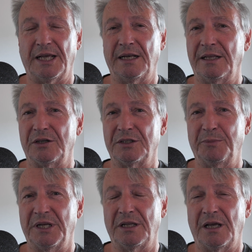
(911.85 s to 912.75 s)
And there's
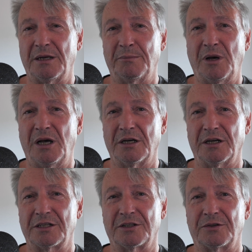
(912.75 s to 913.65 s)
been a lot of
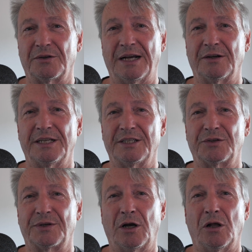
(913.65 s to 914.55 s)
monarchs throughout
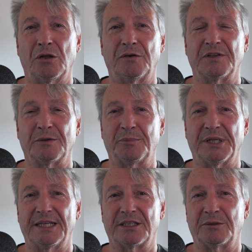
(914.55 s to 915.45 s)
history all over the
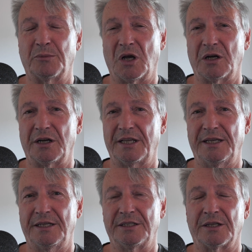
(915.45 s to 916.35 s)
place, and
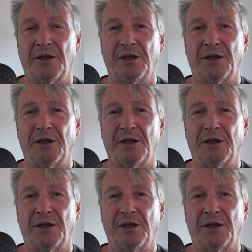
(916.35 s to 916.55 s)
monarchies